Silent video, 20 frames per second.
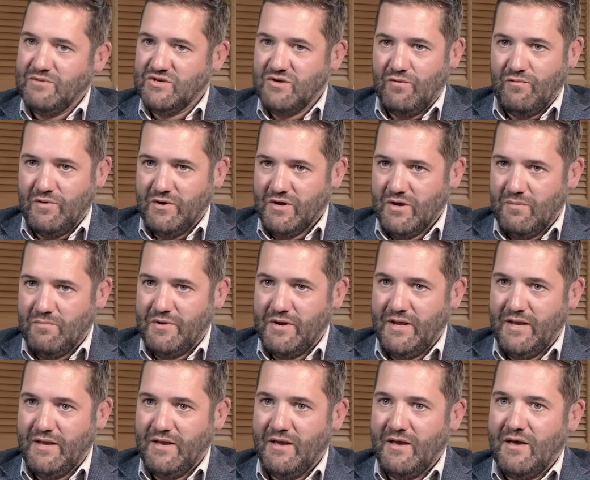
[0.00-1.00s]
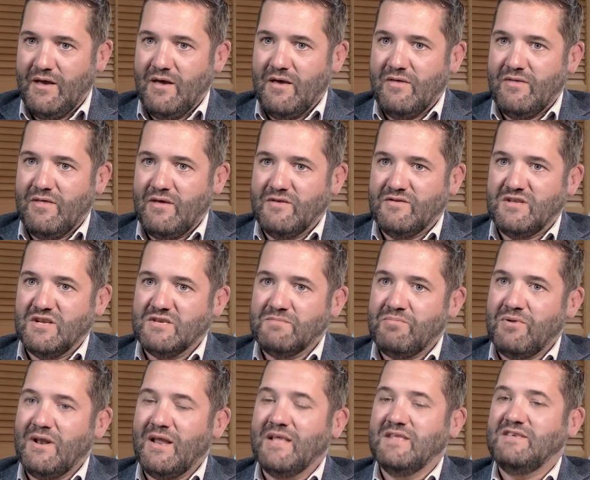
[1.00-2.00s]
software company, there's
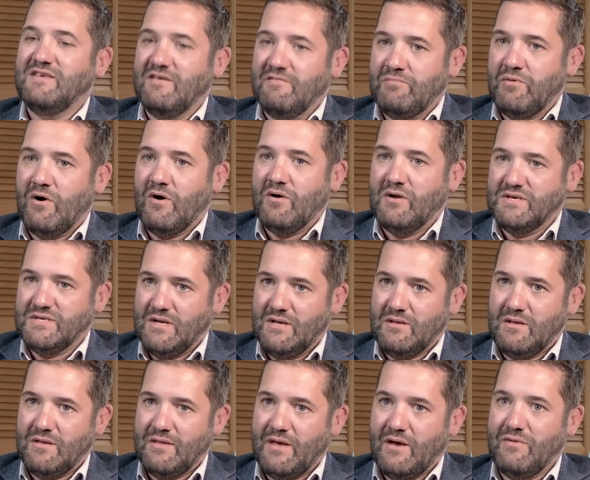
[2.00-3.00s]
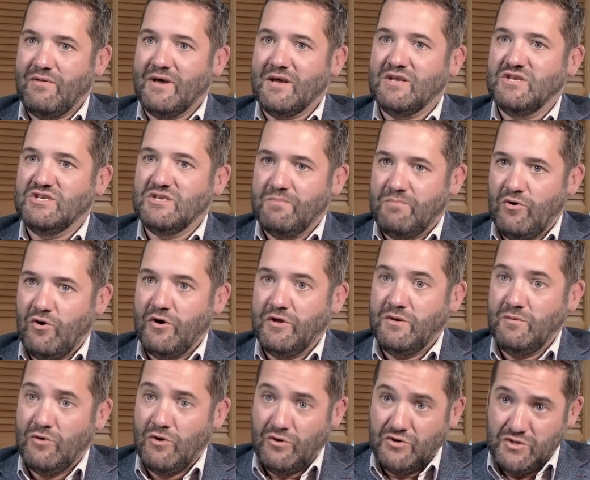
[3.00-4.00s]
plenty of partners out there now that can supply
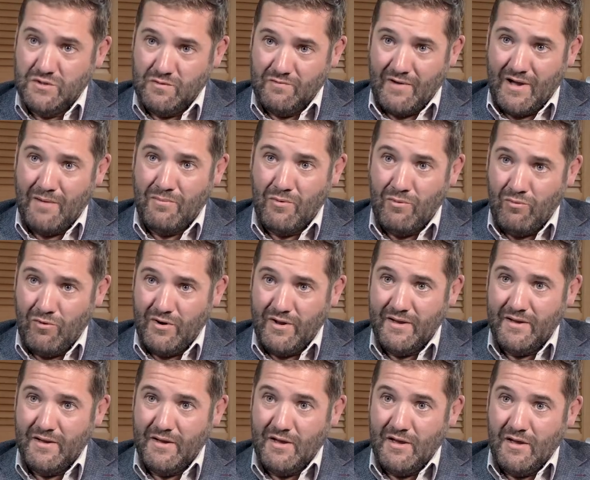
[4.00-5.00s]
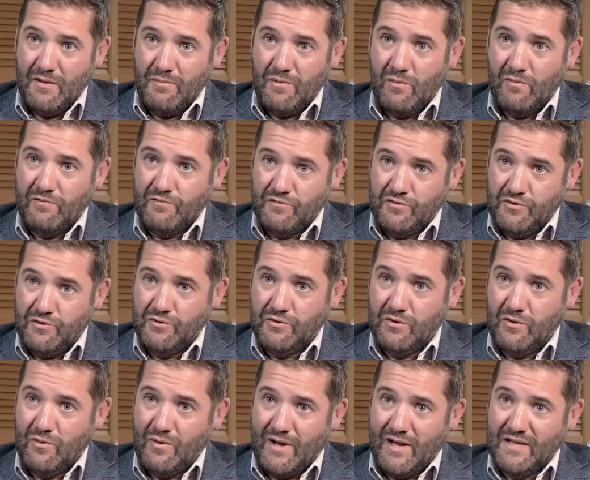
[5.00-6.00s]
you not just with Apple Wallet, but with
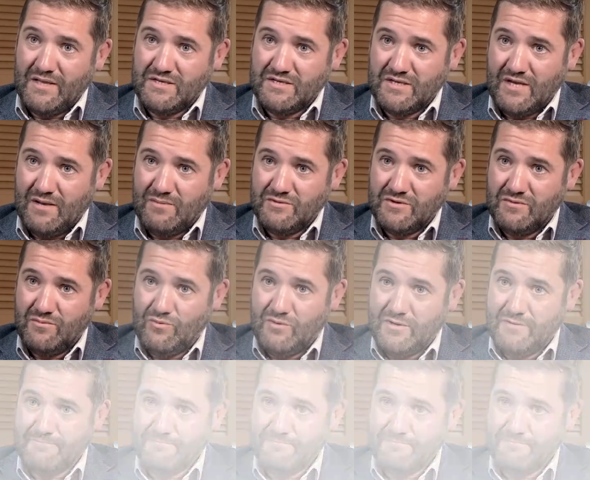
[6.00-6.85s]
Google and Samsung Wallet.